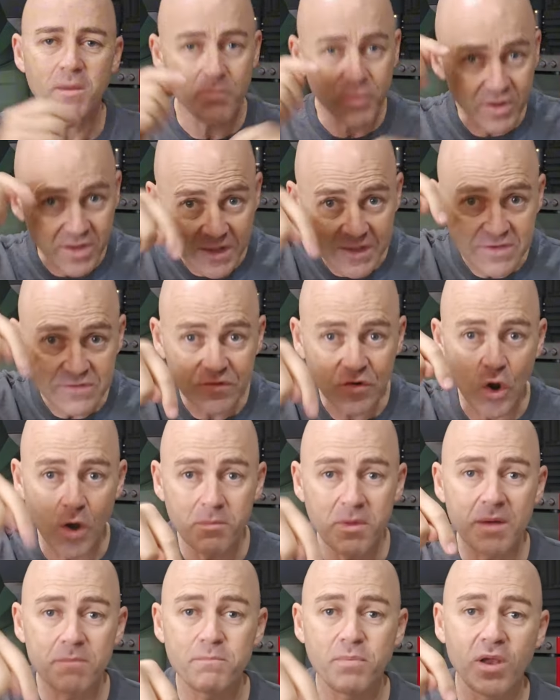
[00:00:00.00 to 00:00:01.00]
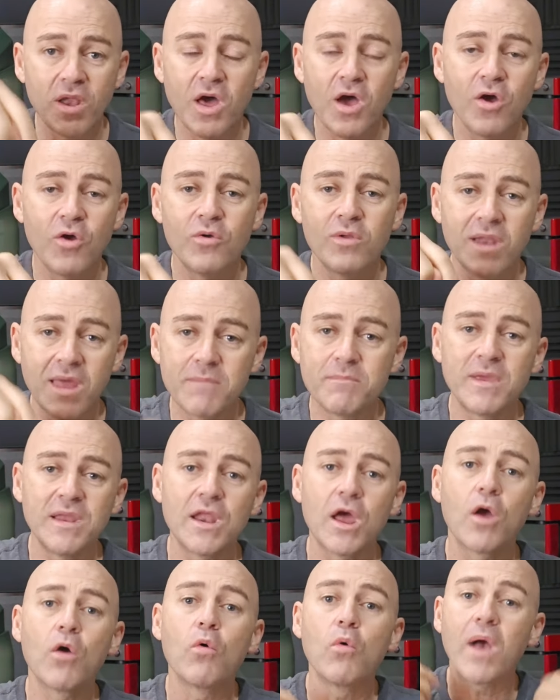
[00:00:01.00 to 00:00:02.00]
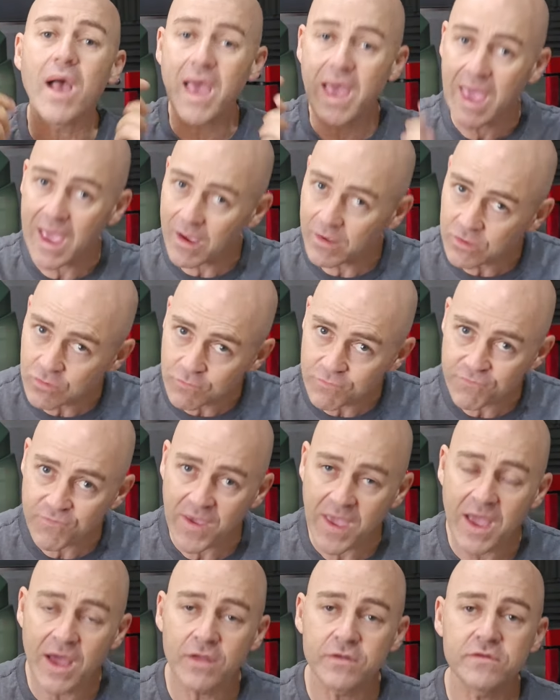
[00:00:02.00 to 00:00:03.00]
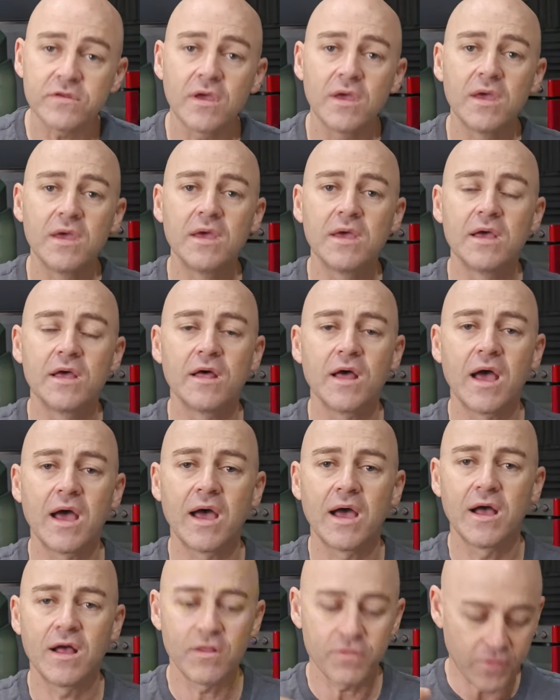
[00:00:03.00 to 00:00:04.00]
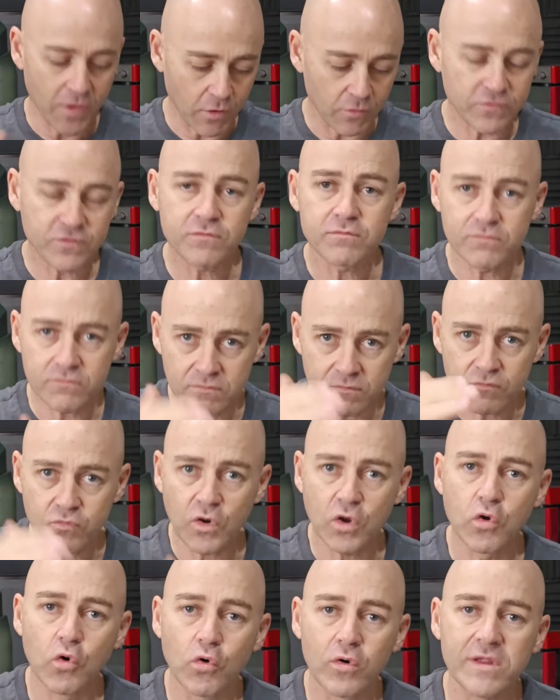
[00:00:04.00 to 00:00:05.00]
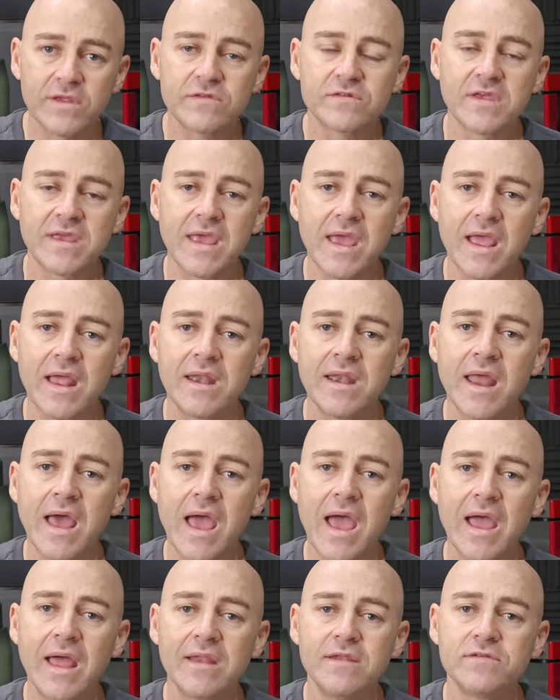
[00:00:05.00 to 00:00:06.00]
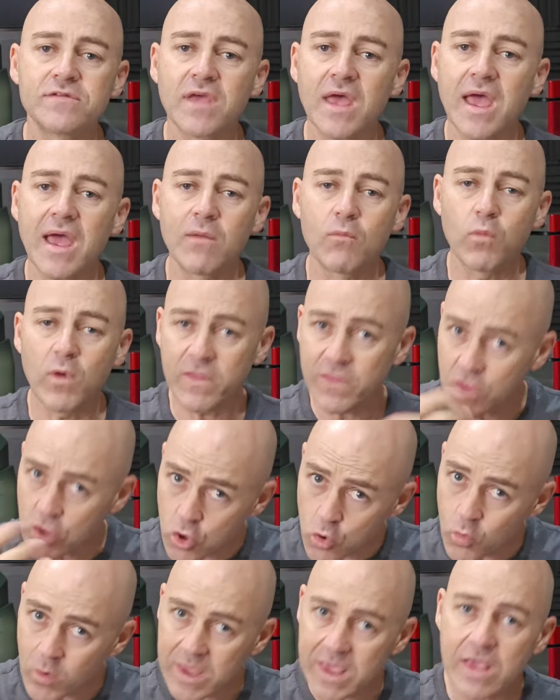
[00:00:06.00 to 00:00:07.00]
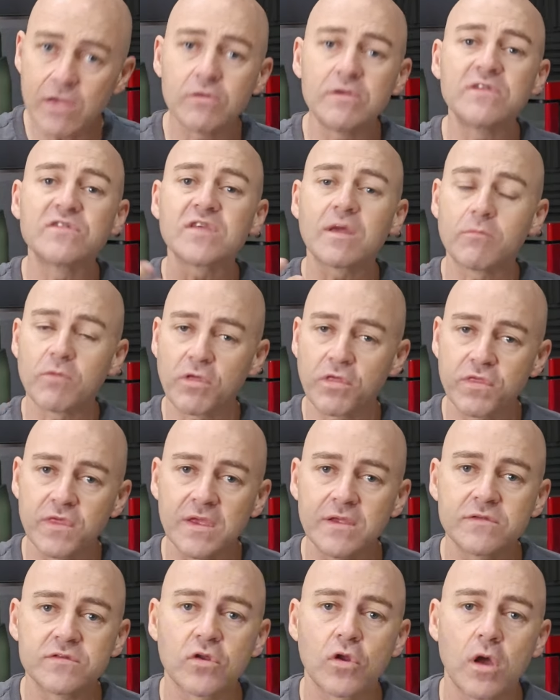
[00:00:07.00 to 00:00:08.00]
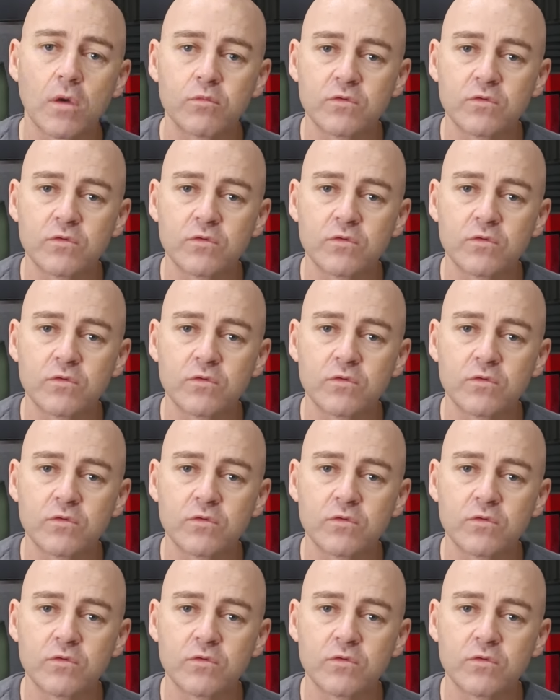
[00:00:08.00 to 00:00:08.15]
Please comment below. Let me know how you found those recordings again, and whether you were hearing some of the things that